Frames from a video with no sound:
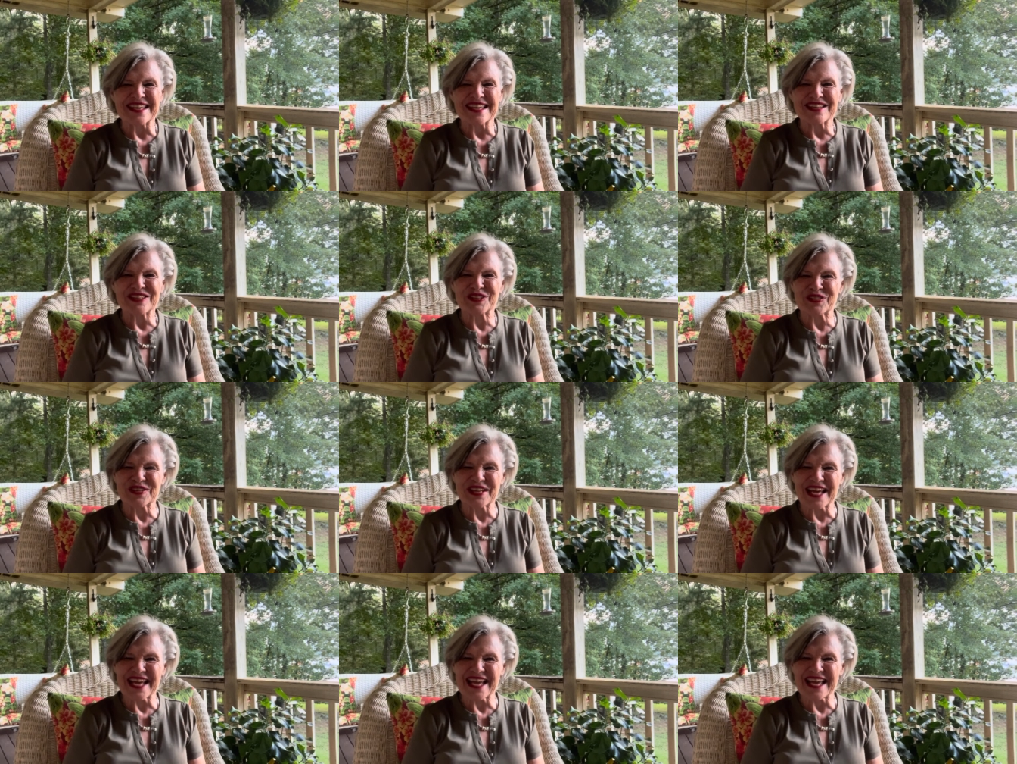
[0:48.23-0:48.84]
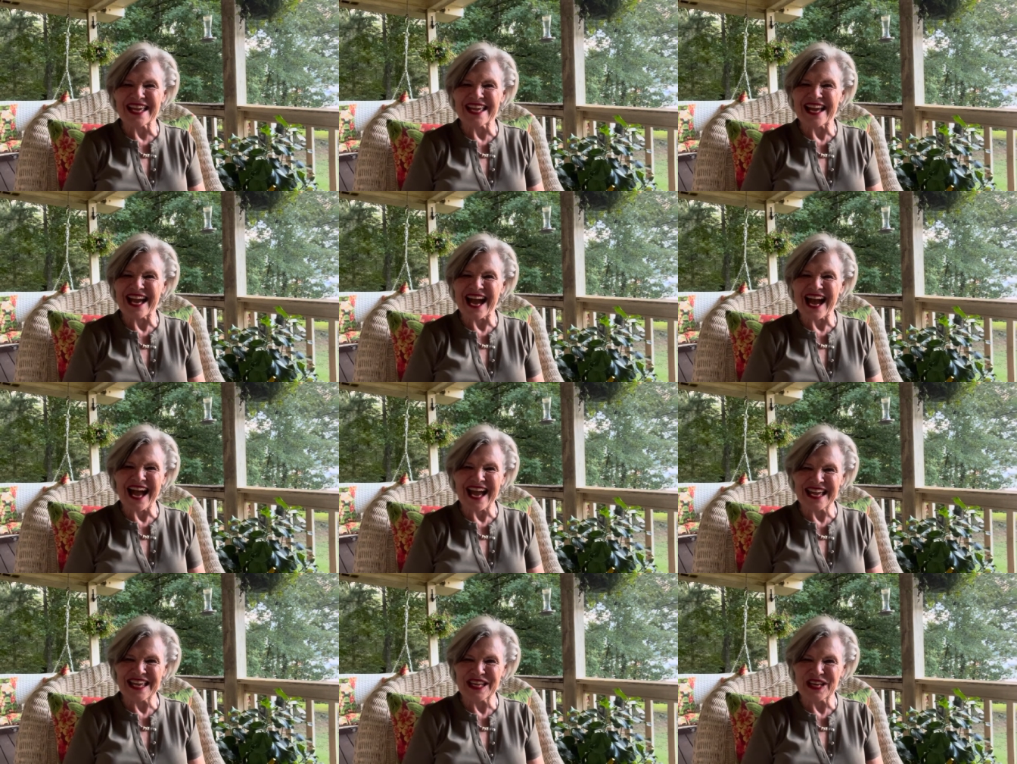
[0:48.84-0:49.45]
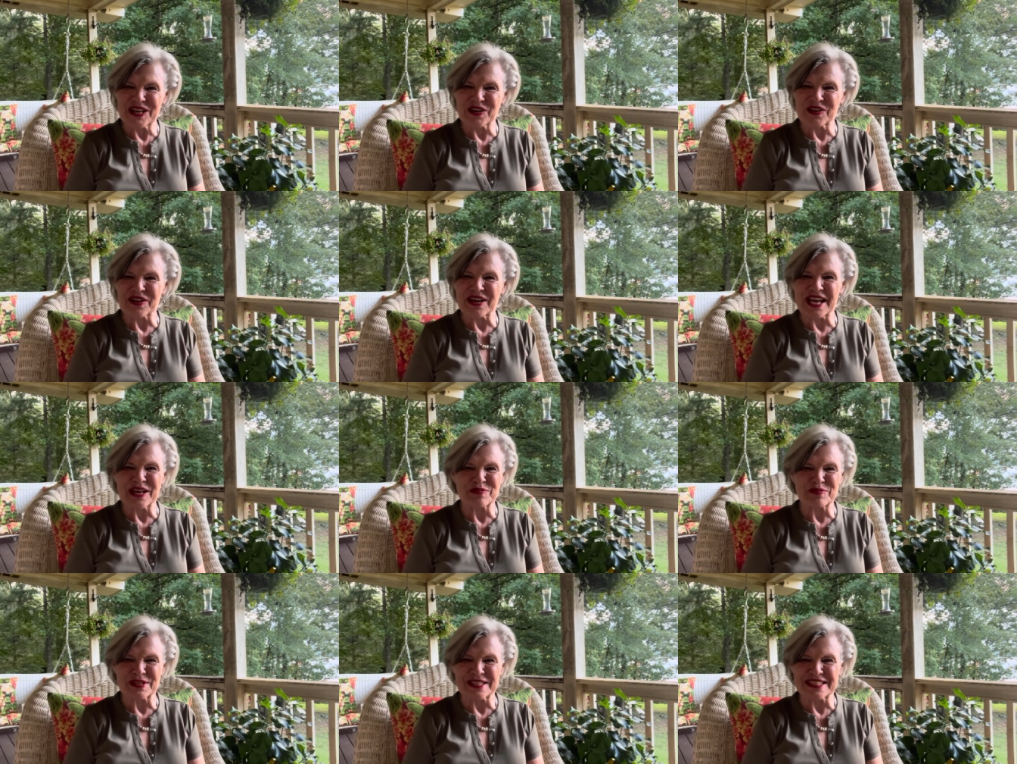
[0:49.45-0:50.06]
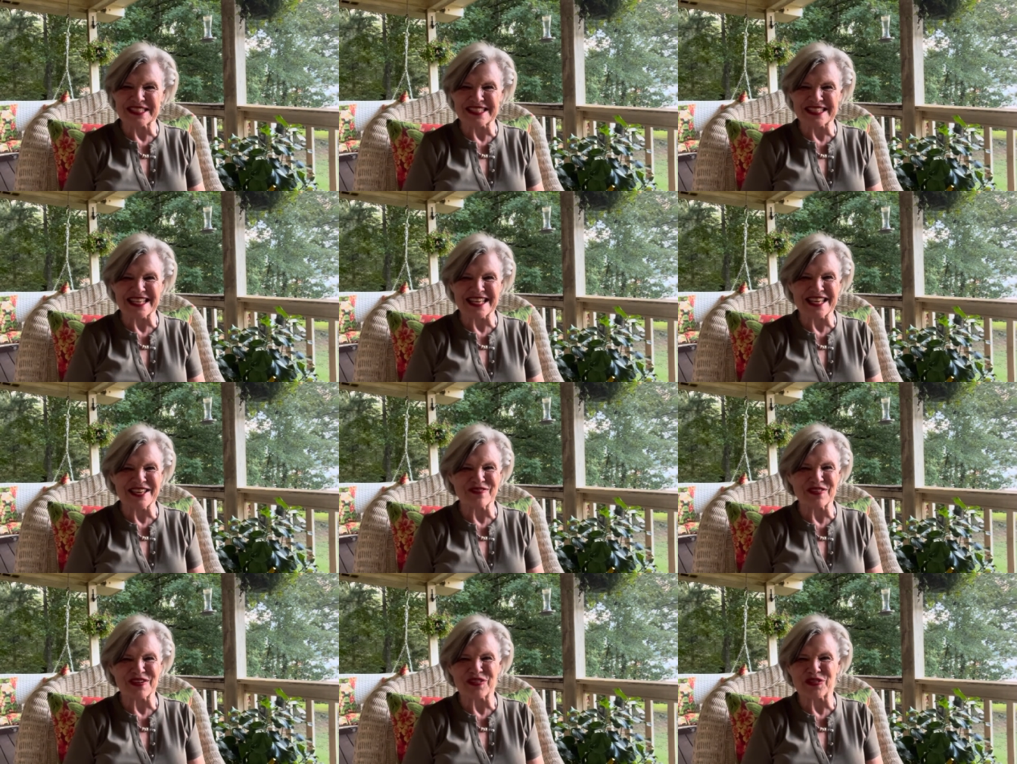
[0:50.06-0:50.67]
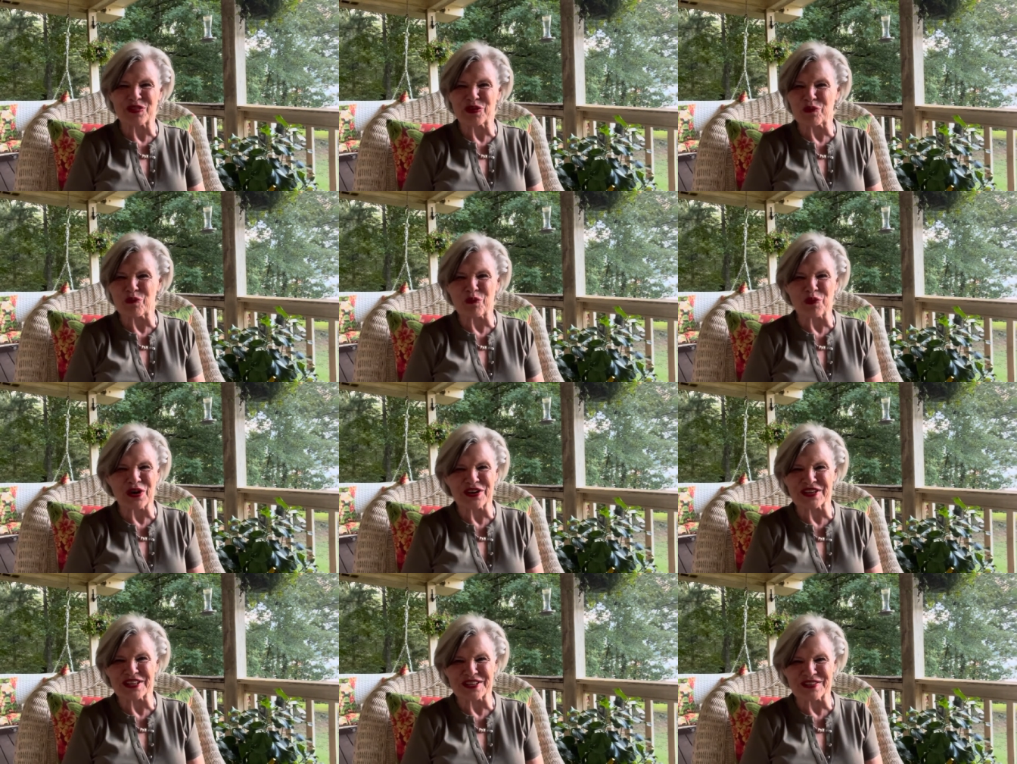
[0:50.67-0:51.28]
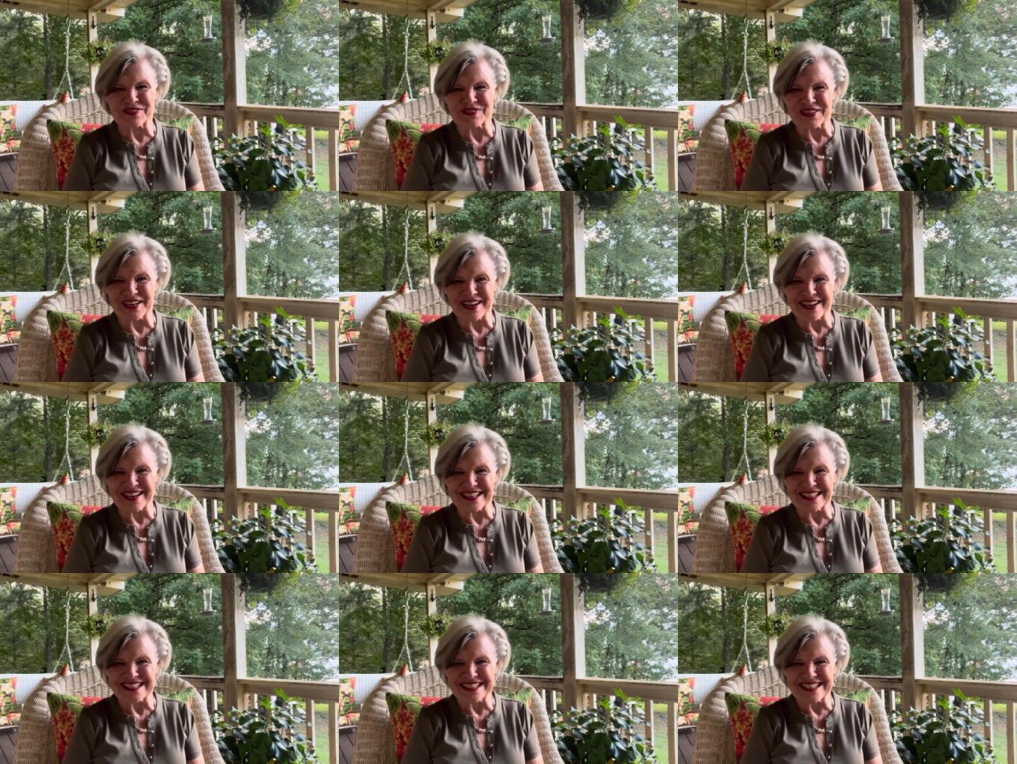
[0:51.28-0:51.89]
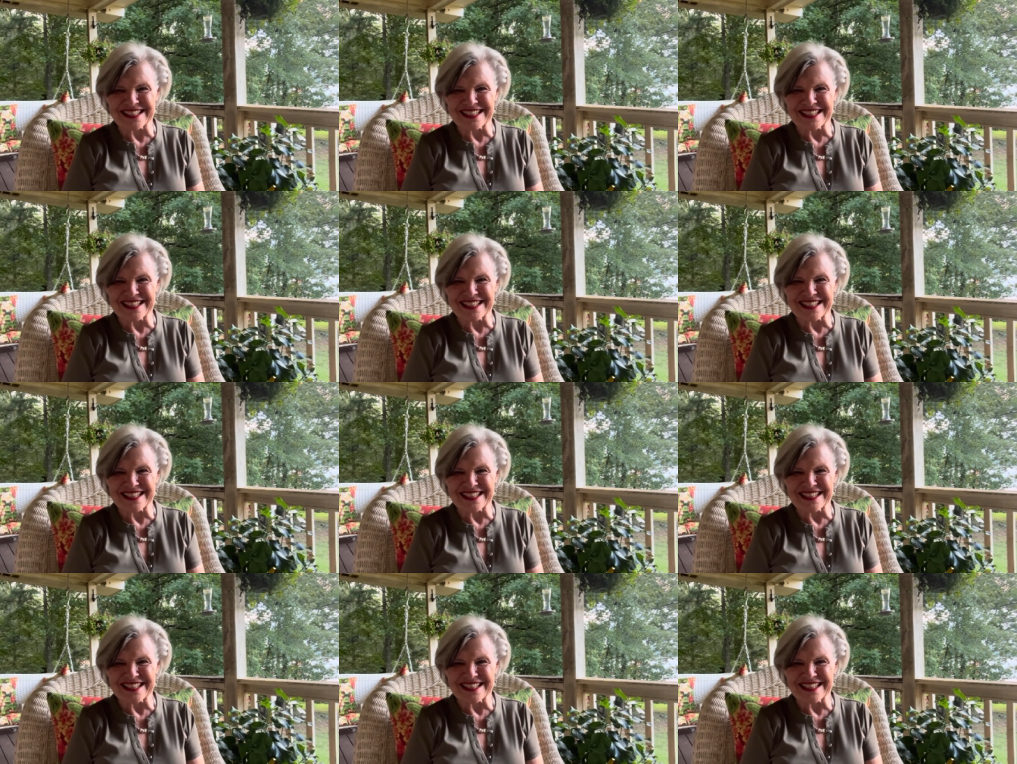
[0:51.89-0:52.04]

Today I hear and receive the Word of God.